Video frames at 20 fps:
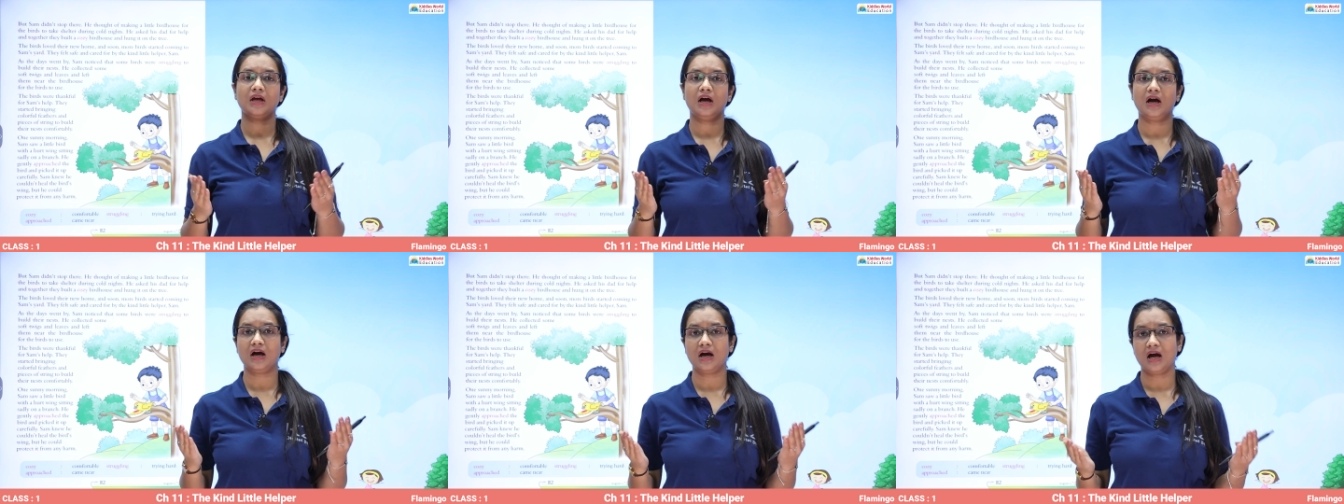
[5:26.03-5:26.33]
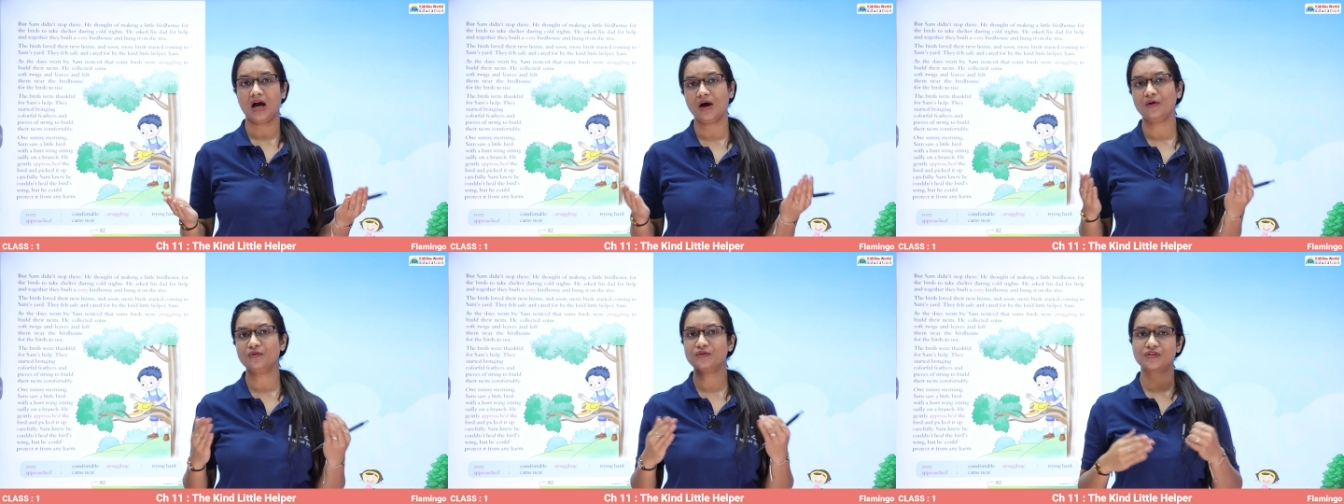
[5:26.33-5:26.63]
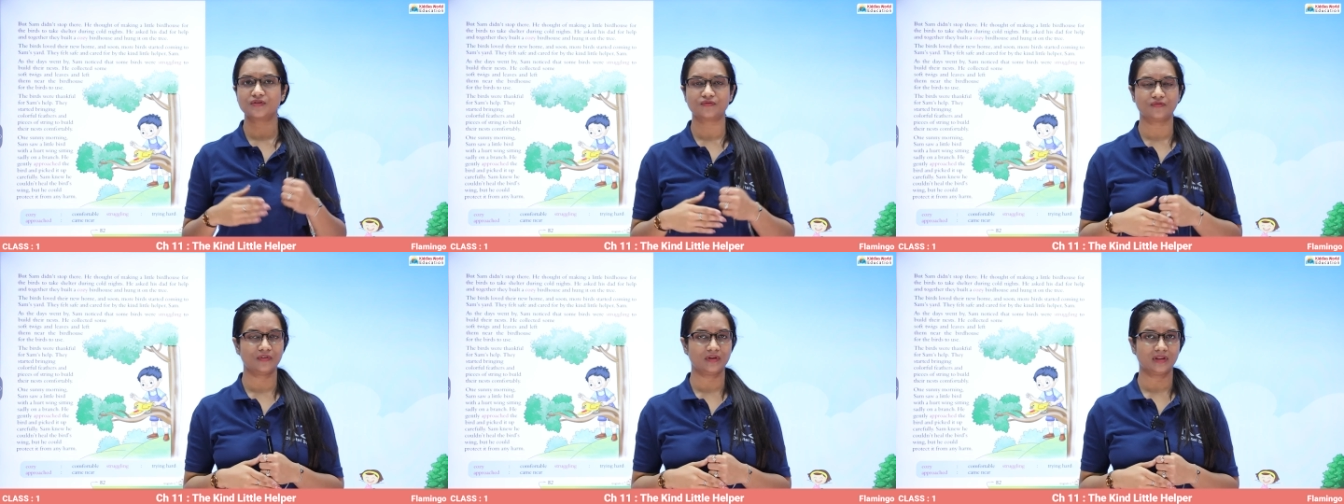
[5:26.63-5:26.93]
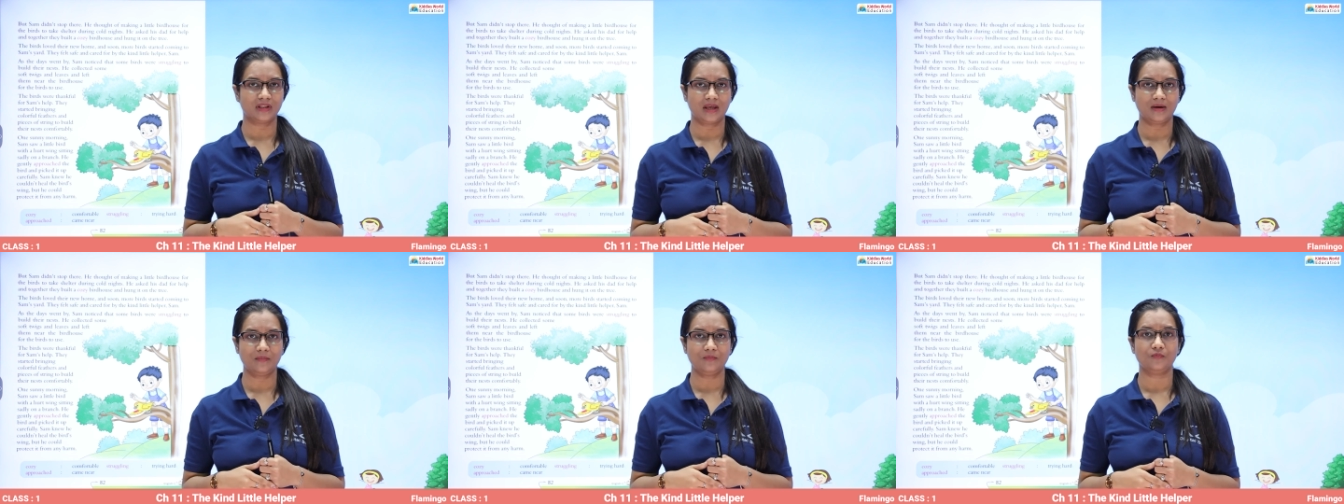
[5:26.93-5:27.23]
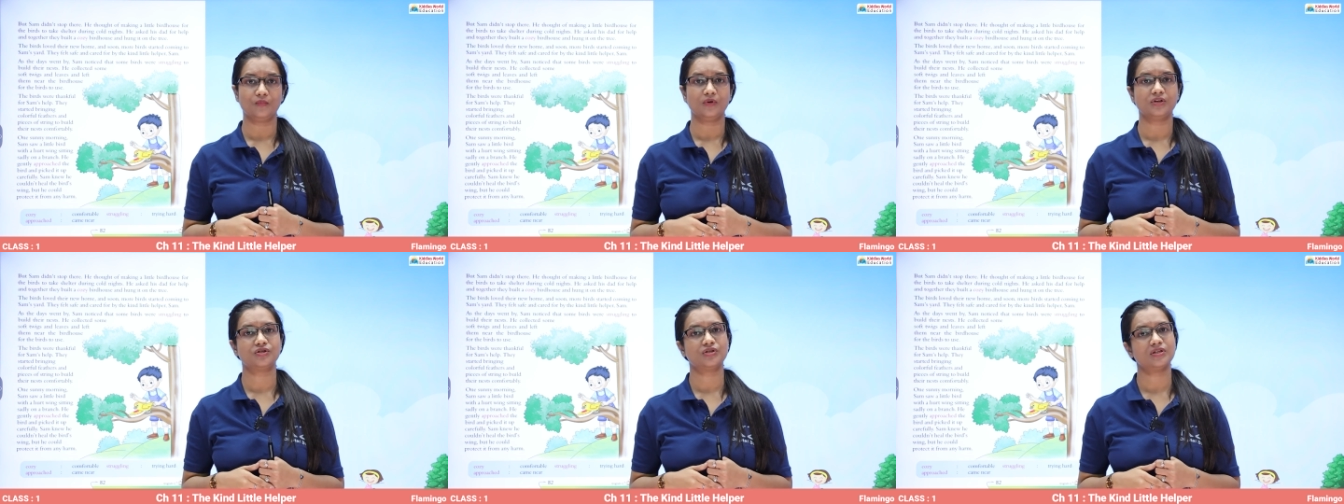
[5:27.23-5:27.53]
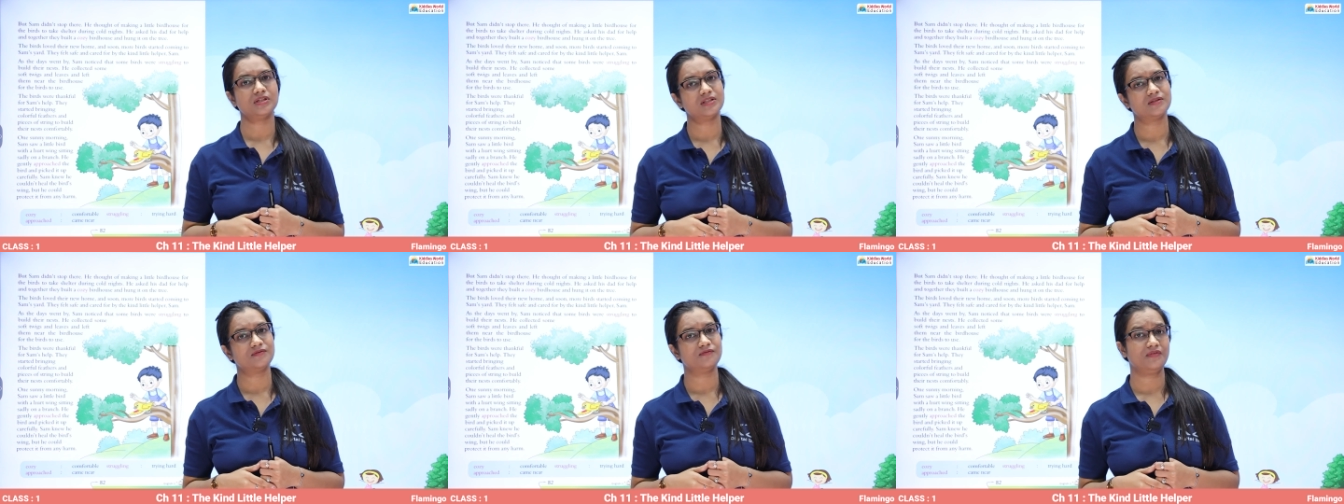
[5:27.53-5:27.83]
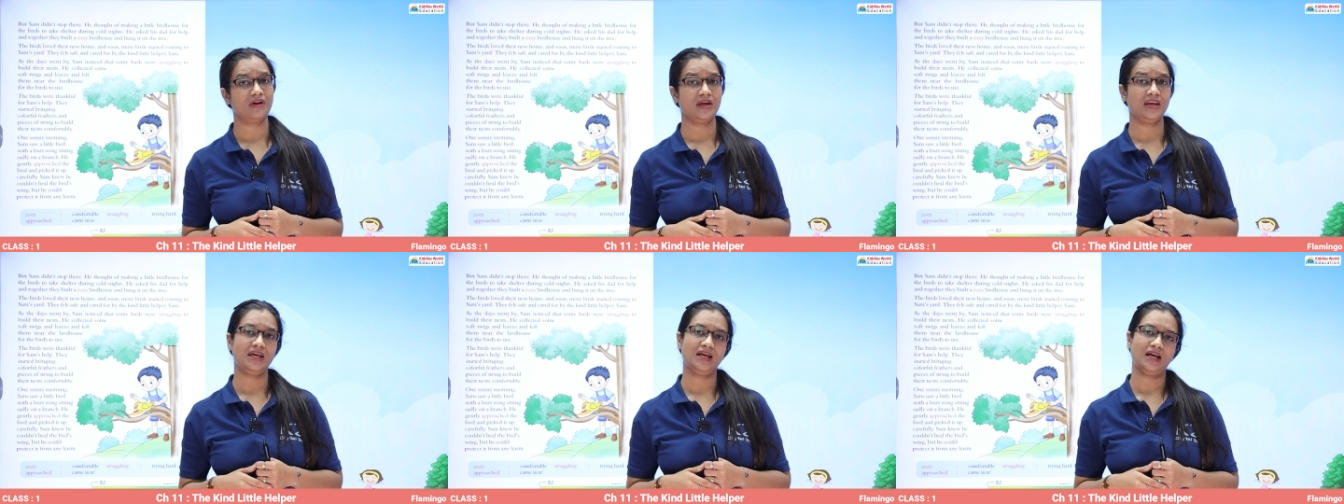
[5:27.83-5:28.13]
a house for them which is
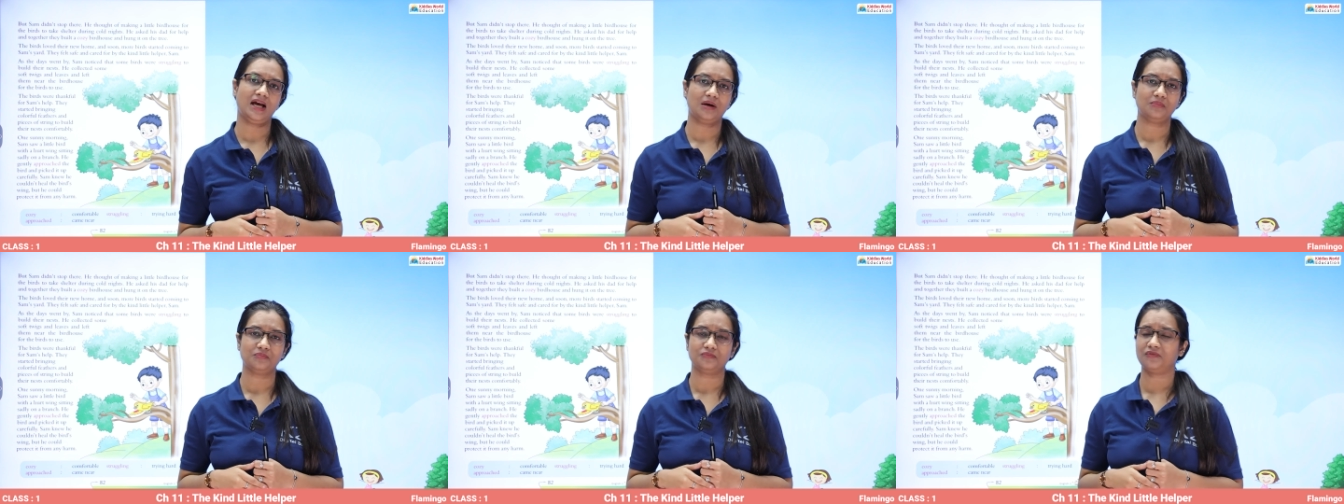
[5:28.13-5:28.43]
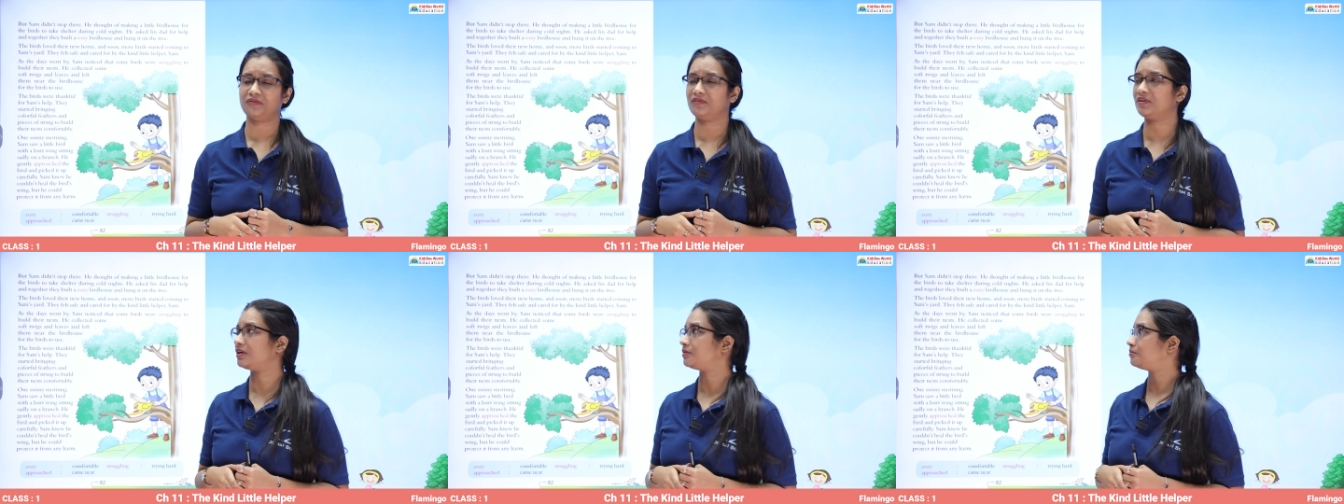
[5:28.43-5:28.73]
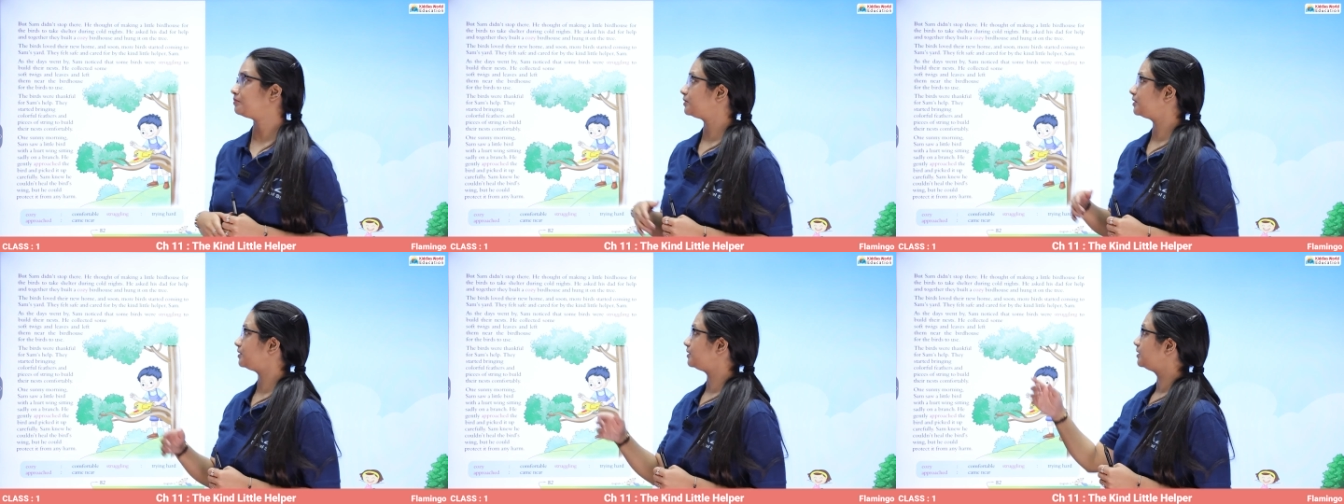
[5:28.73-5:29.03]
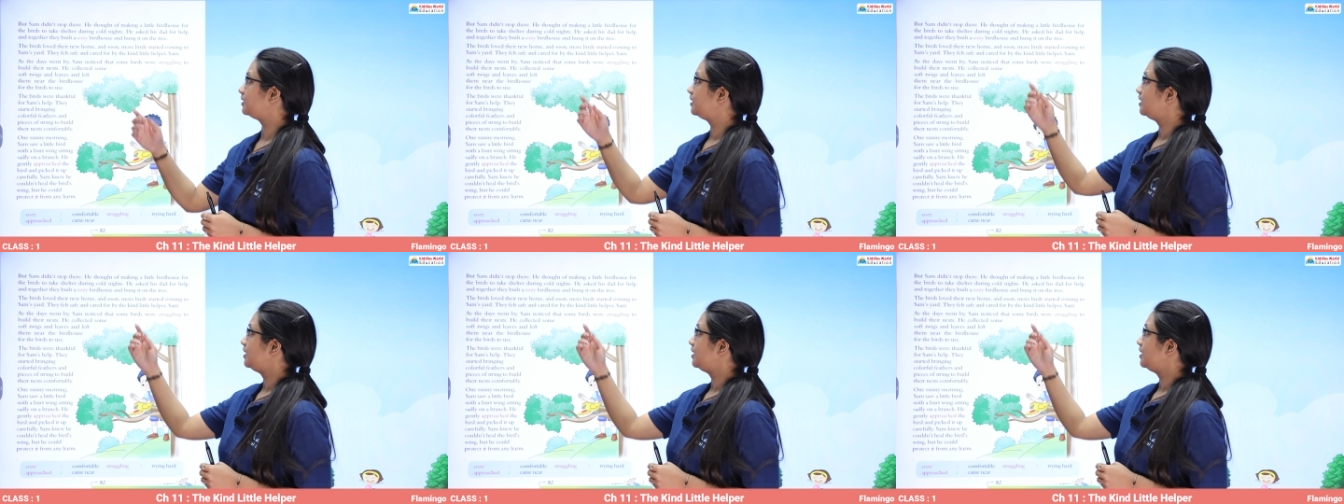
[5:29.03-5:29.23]
very comfortable.